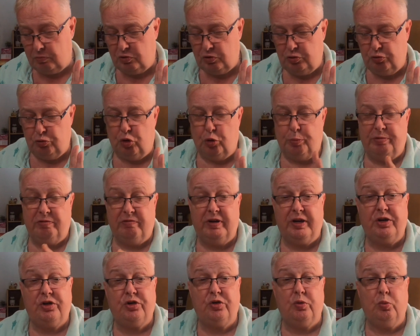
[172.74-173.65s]

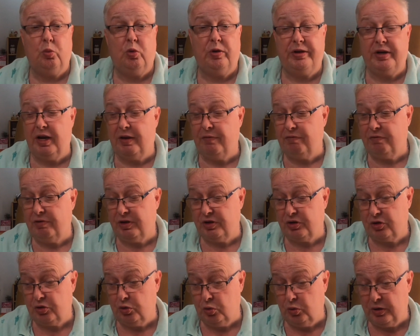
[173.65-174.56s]
Corporation, whatever
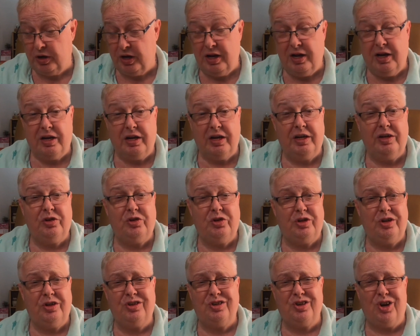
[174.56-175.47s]
it's called. It's
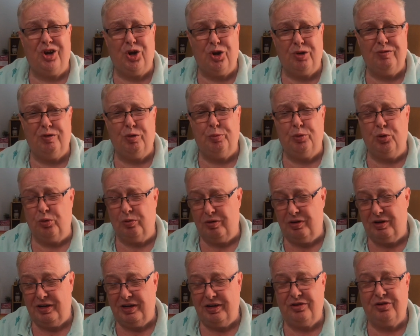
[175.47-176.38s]
just
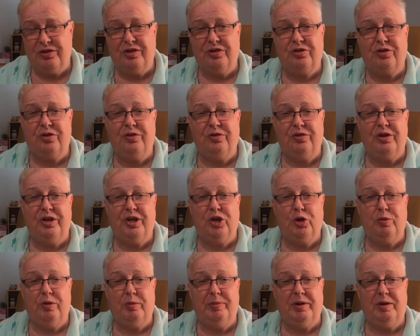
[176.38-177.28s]
horrible. Let's just
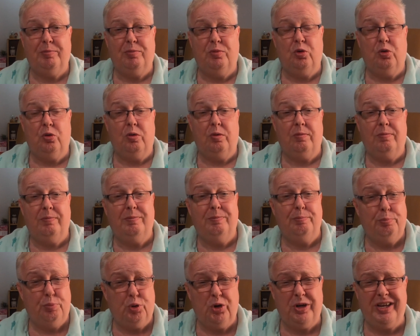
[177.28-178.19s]
continue a bit more.
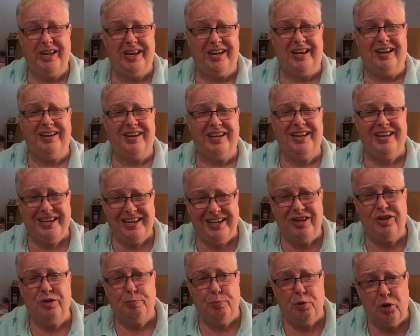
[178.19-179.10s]
Bullying. It
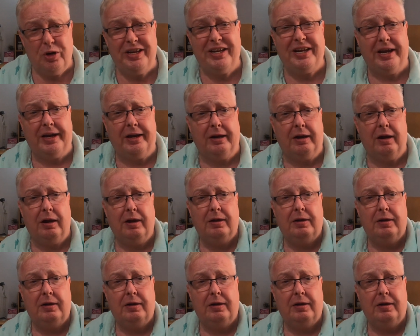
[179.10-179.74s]
is bullying.